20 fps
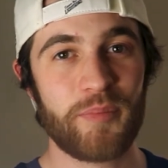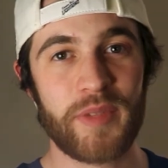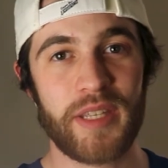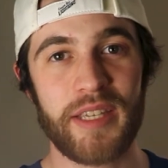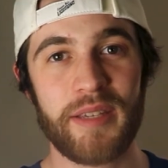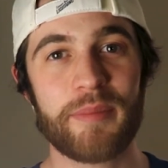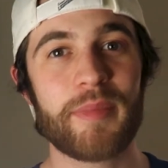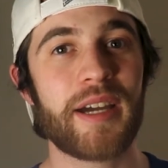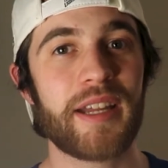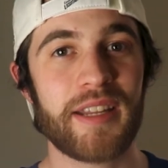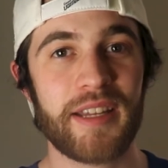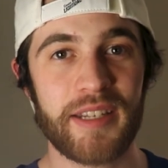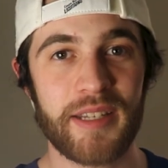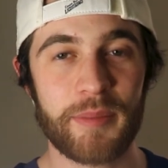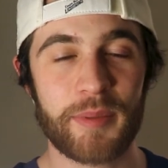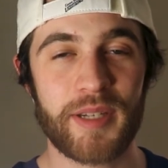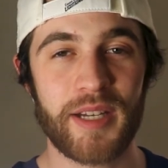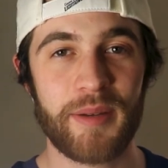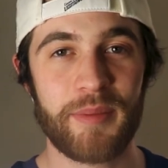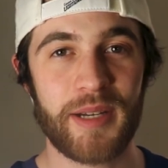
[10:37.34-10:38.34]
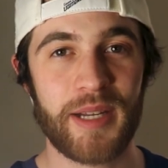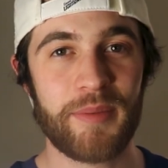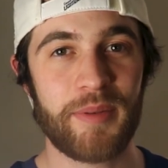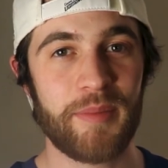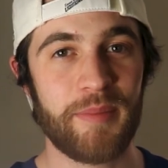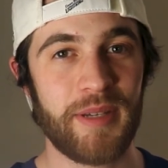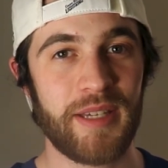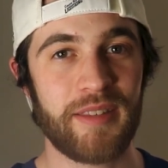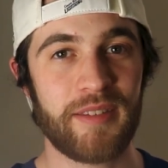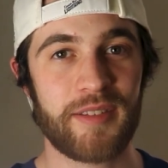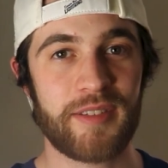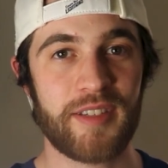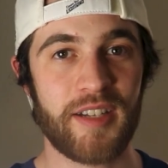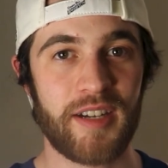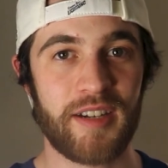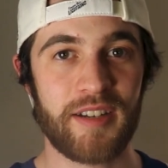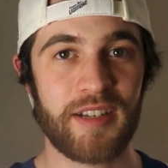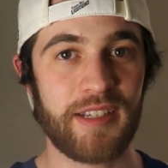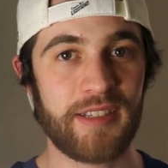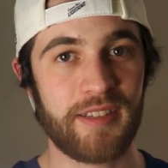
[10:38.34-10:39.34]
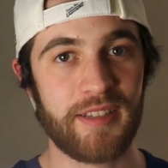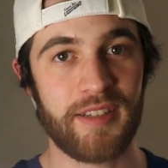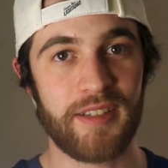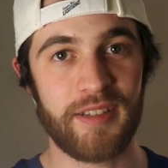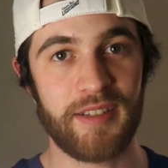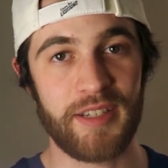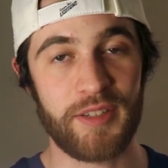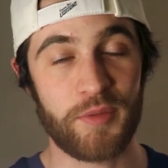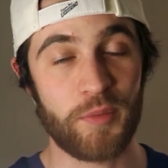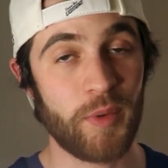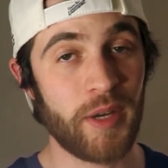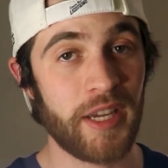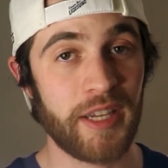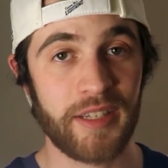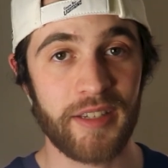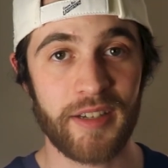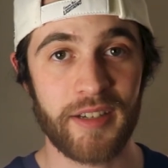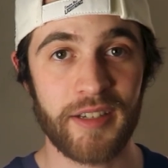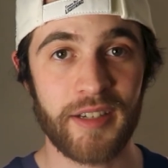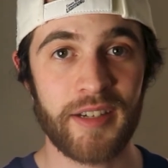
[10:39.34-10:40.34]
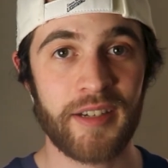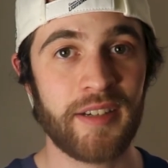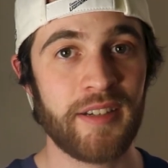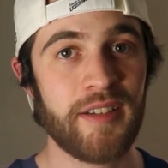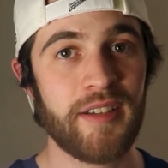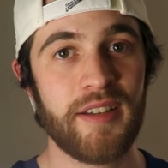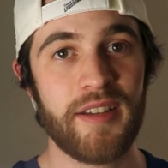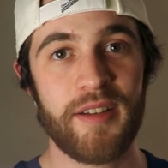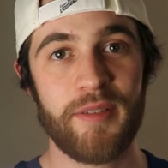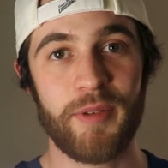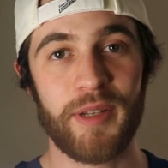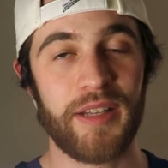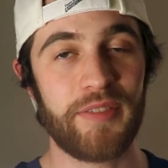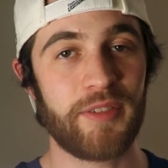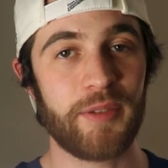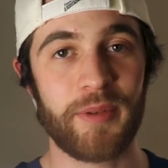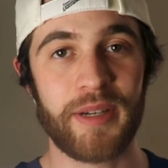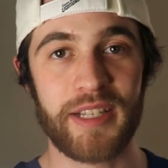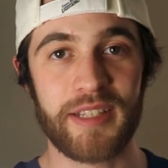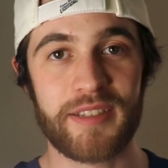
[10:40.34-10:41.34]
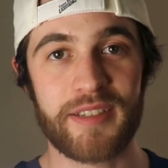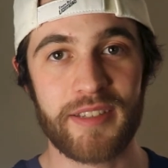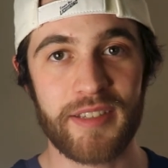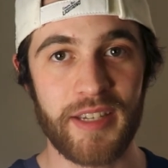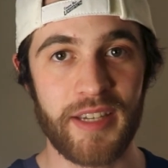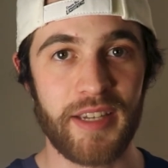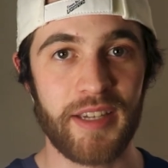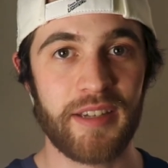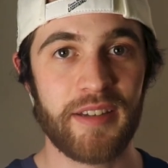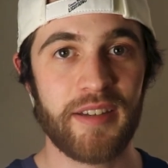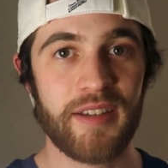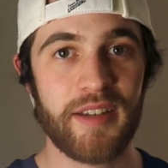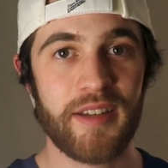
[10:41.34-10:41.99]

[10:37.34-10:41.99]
He might end up coming up and being the starter. He's way younger. We'll have to wait and see.